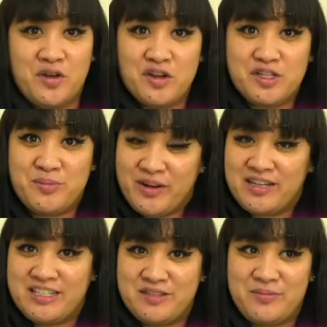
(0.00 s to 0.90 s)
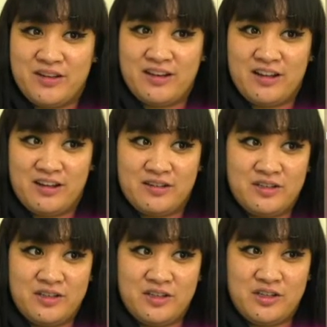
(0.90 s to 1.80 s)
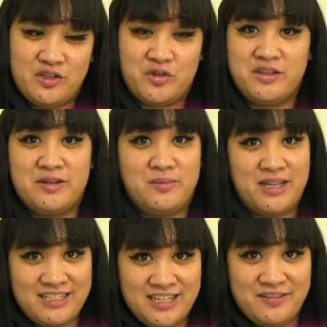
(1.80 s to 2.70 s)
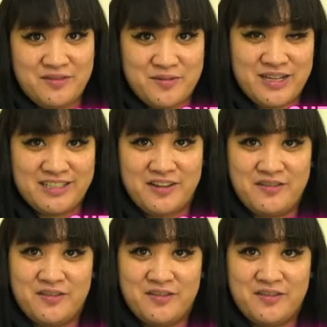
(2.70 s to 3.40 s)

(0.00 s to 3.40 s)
whole experience has been truly a blessing for myself.